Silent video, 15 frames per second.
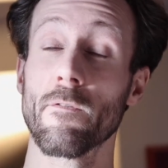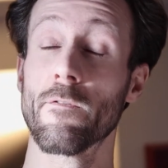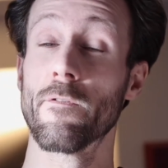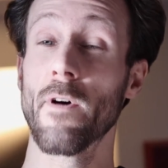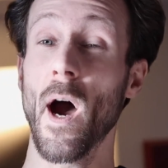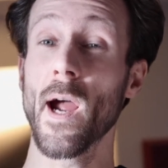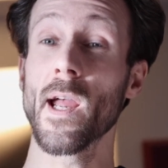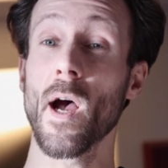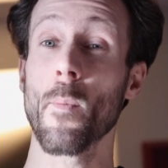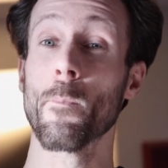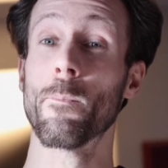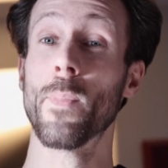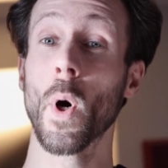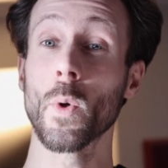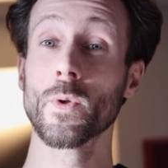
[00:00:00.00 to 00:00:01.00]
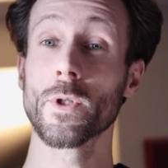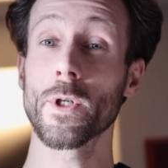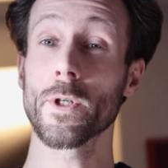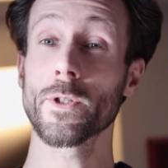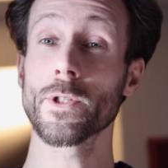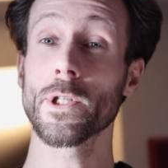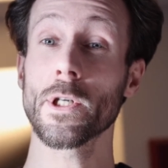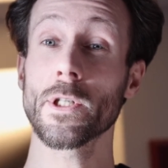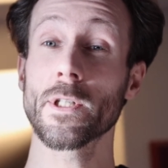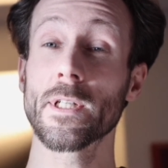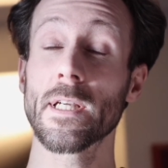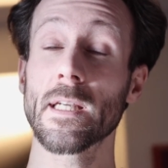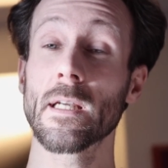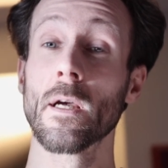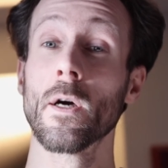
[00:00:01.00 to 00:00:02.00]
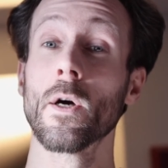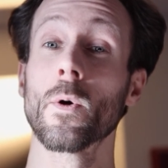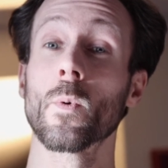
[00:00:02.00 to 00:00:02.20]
via bone conducting,